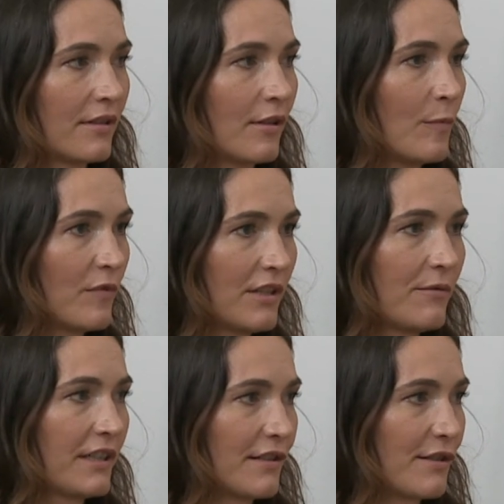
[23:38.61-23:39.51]

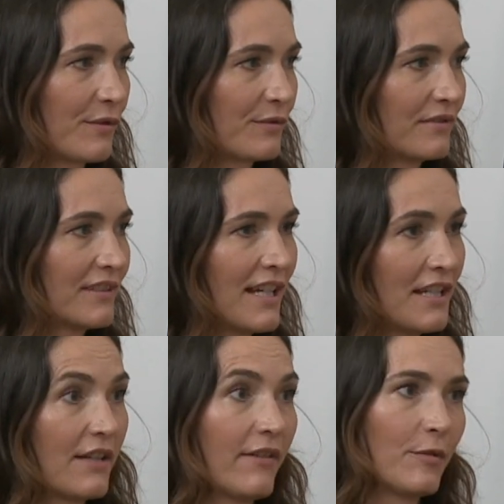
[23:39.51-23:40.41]
Hopefully we can soon
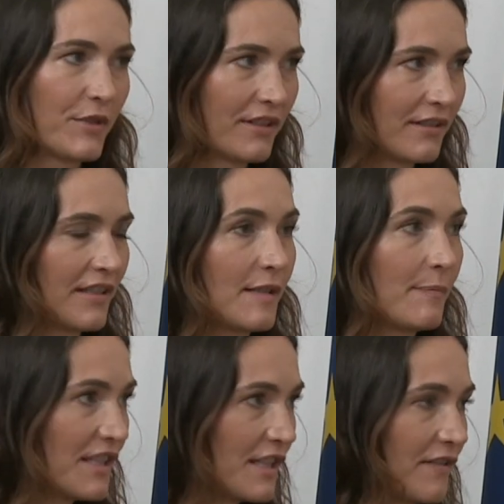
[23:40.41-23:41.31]
develop them in a
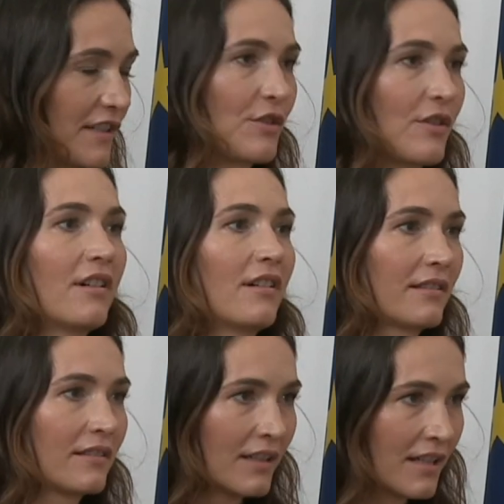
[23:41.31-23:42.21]
specific
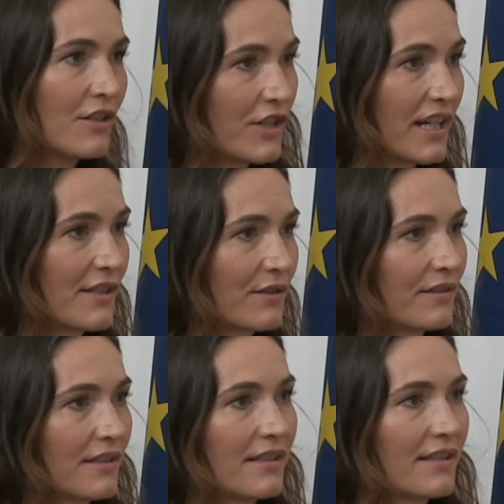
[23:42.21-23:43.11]
talk just
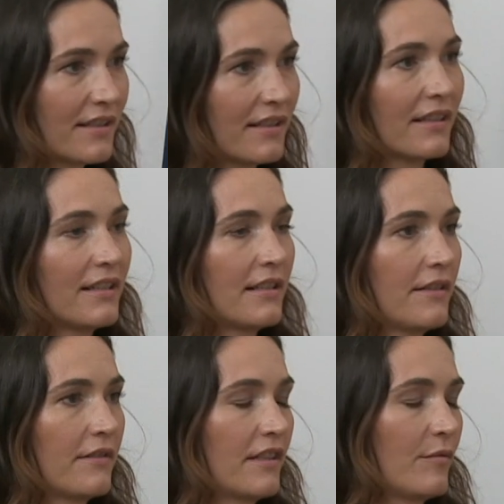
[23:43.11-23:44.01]
on this in
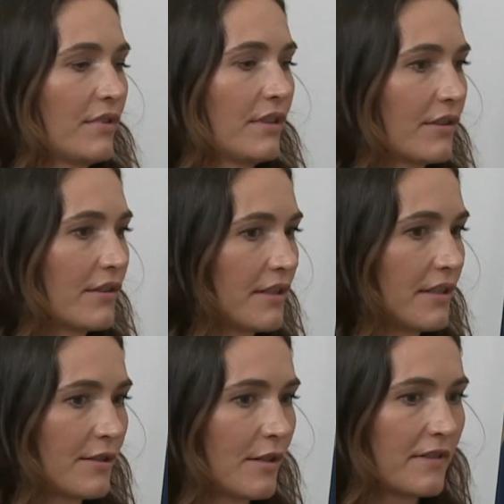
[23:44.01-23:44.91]
an evening,
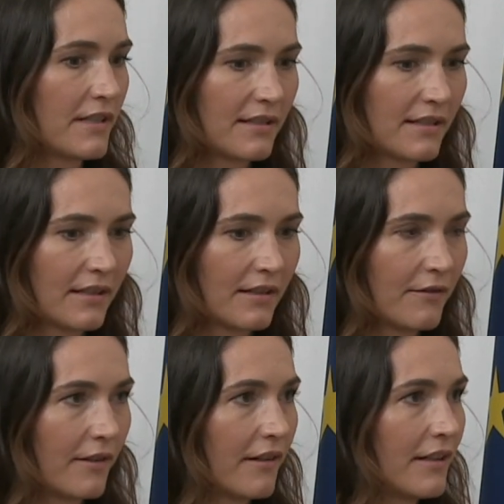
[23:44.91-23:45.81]
because it's obviously
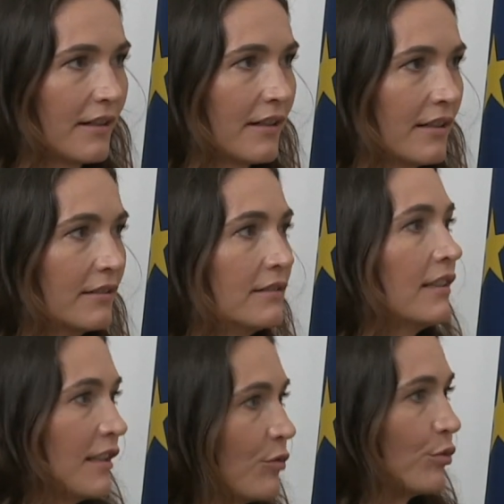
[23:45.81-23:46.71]
a very
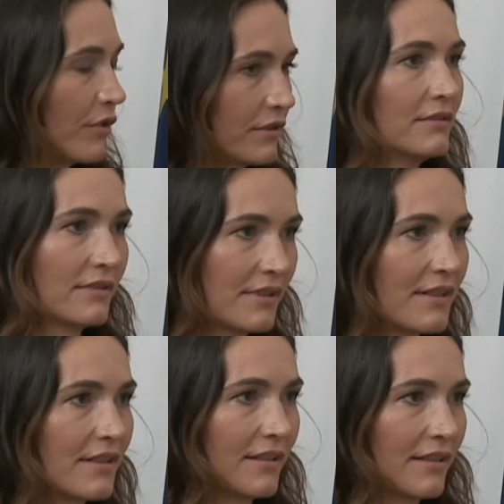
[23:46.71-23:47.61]

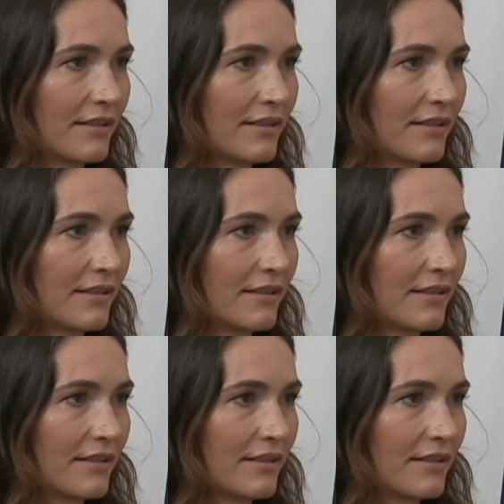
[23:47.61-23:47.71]
important